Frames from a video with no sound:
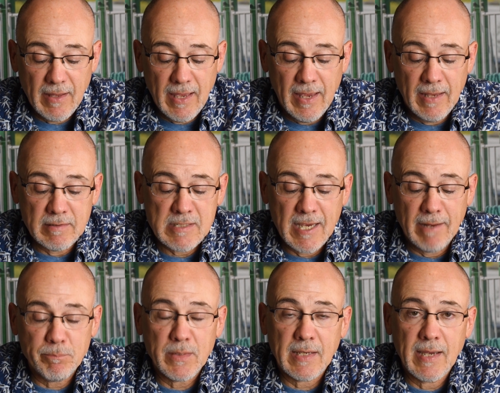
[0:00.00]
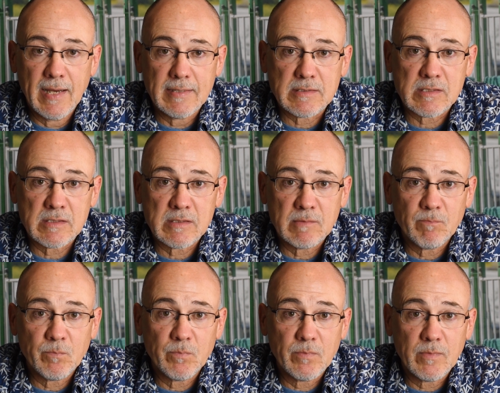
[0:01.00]
and Tap the Cat's
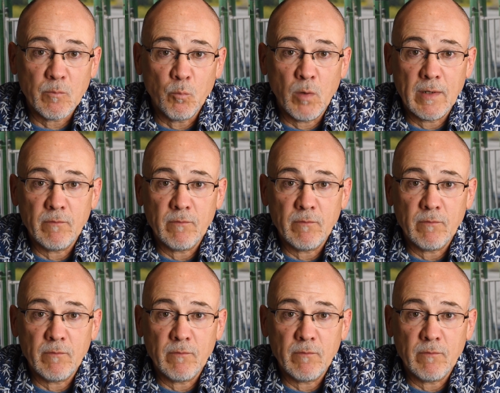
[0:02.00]
one